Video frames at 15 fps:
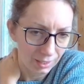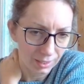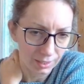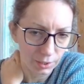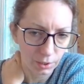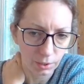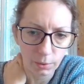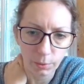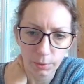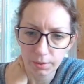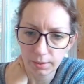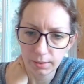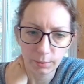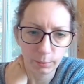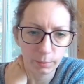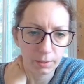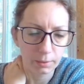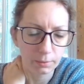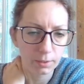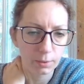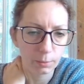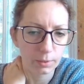turquoise, because when I
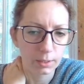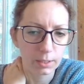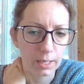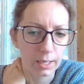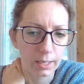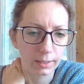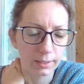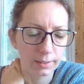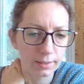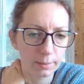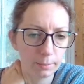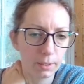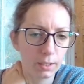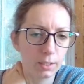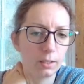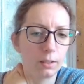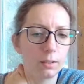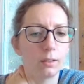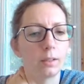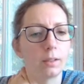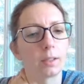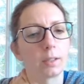was doing tile estimating
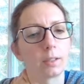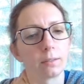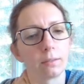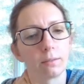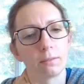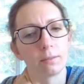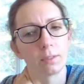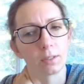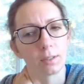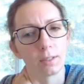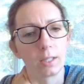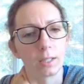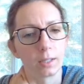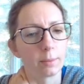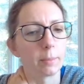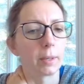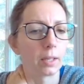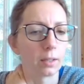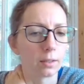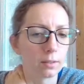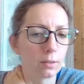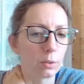I just needed to make it
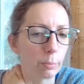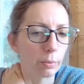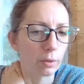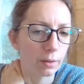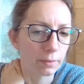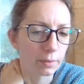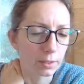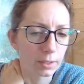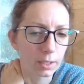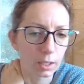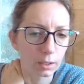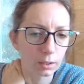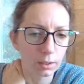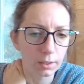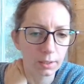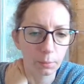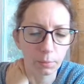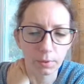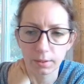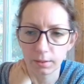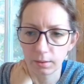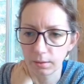a super obvious color, and I
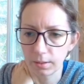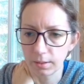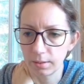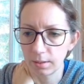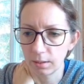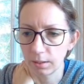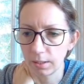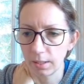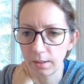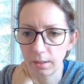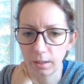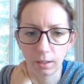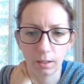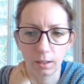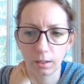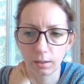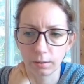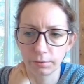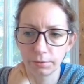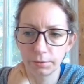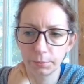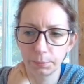wasn't necessarily thinking
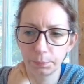of